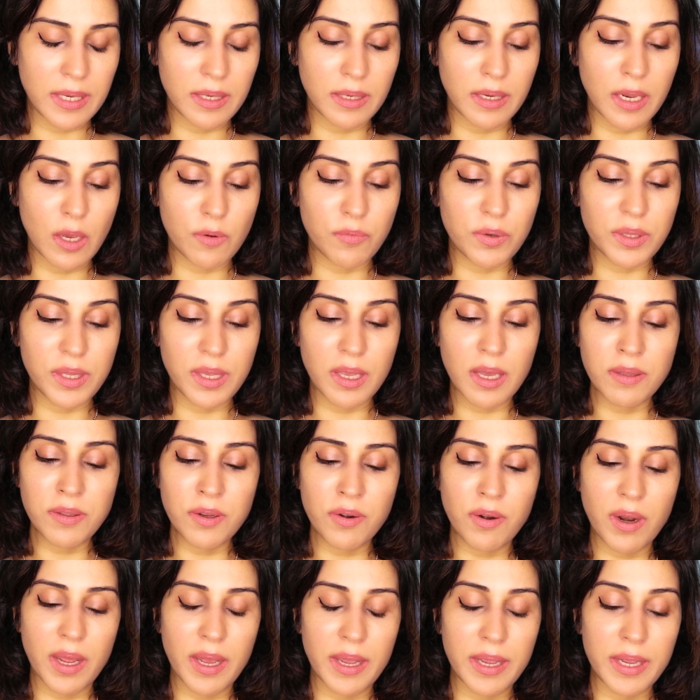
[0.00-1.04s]
Now for the
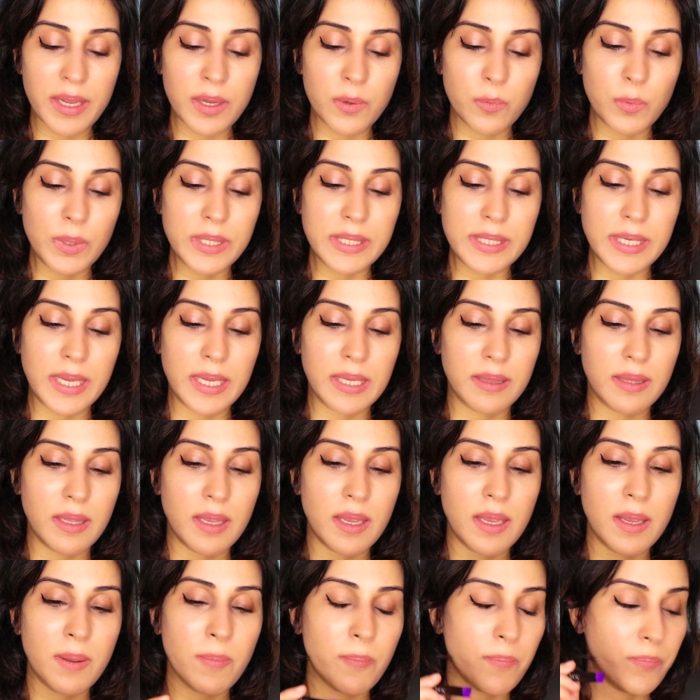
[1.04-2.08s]
other eye, we take
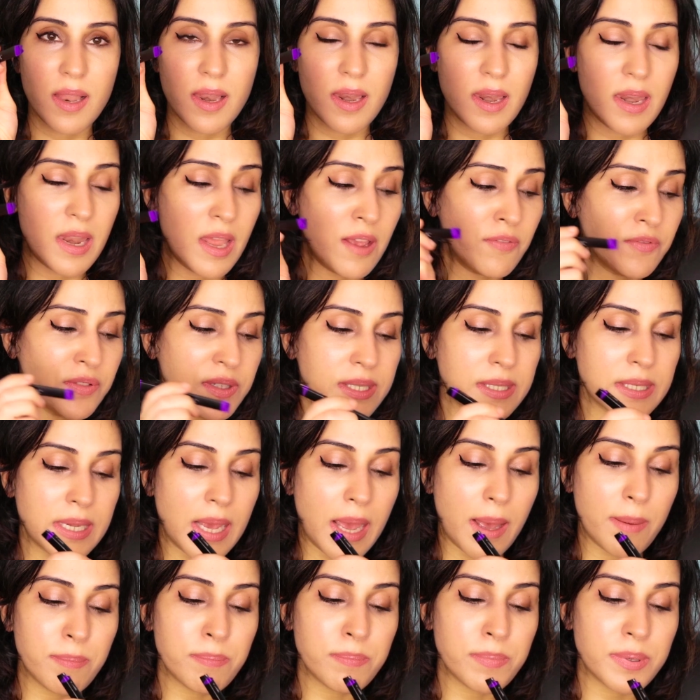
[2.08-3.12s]
the left
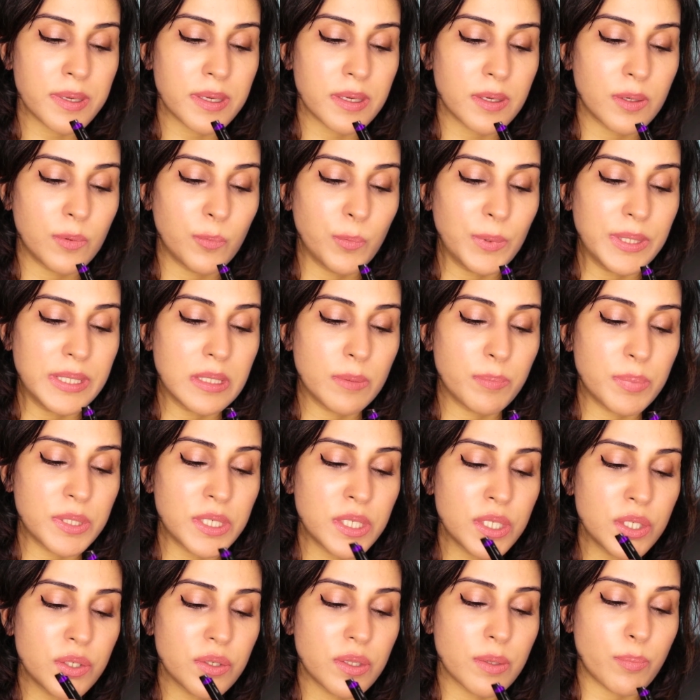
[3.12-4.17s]
stamp, we dip
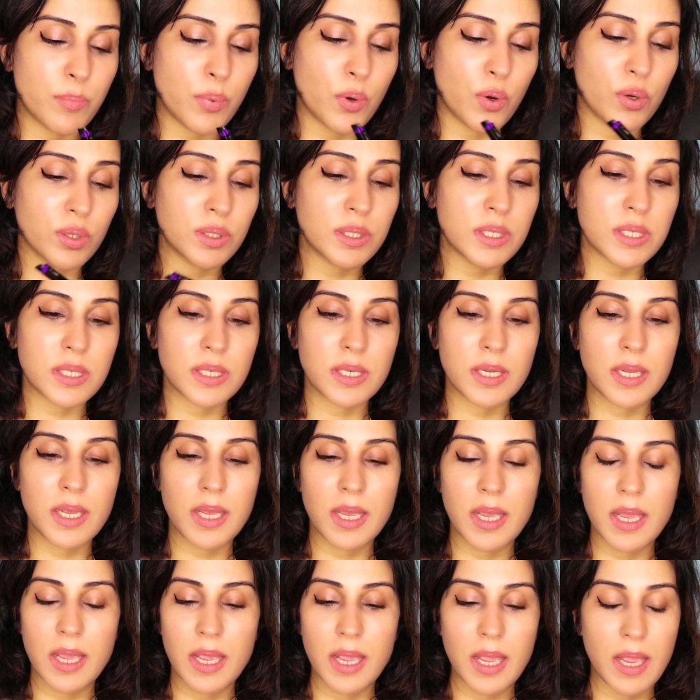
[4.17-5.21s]
it into the pot,
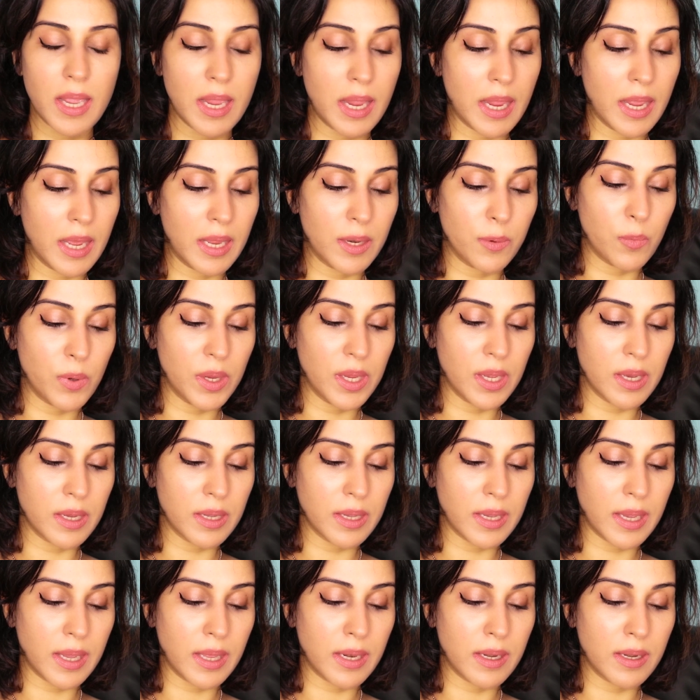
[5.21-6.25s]
and we
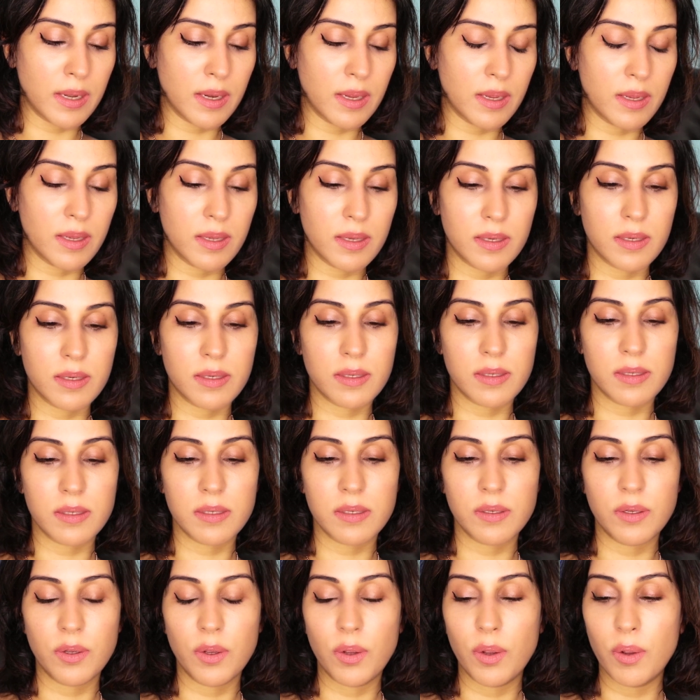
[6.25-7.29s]
again
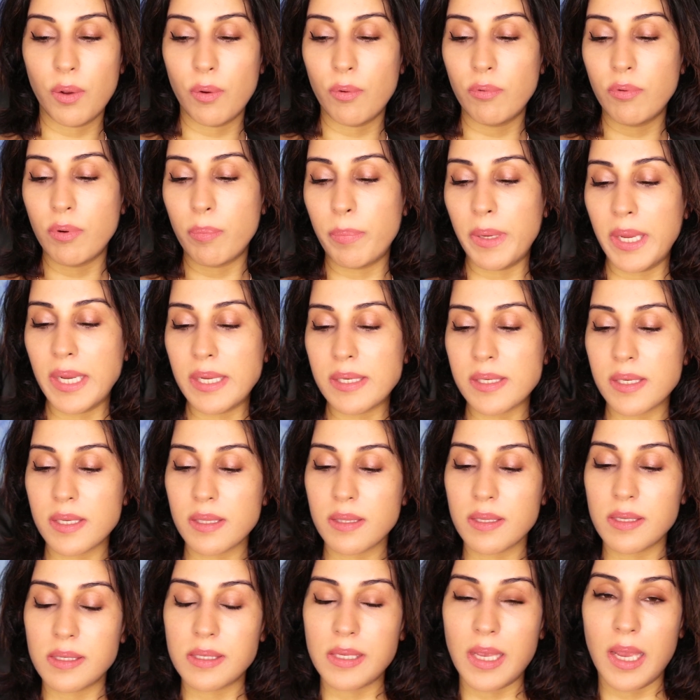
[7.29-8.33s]
repeat
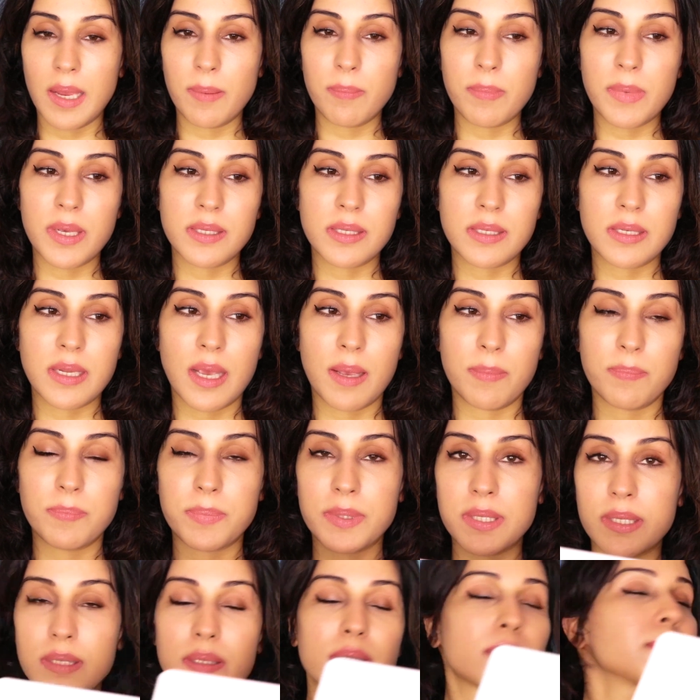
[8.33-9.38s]
the same
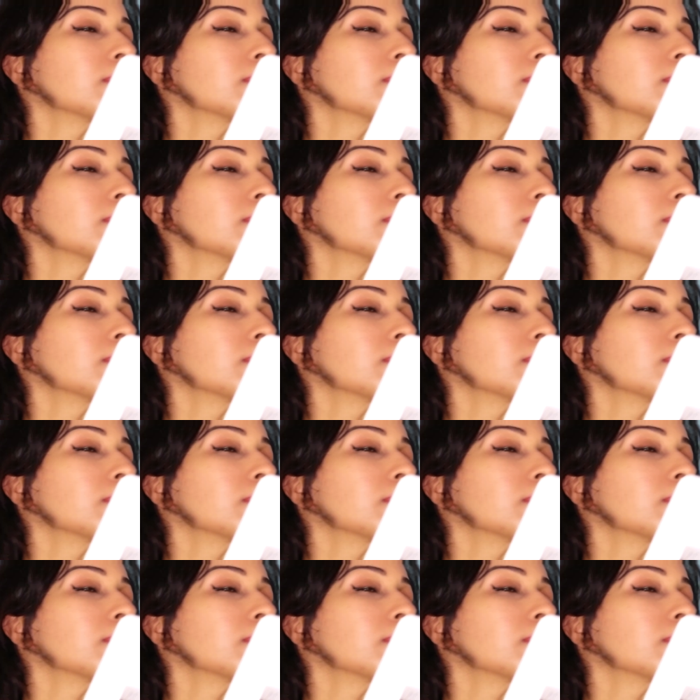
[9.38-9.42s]
steps.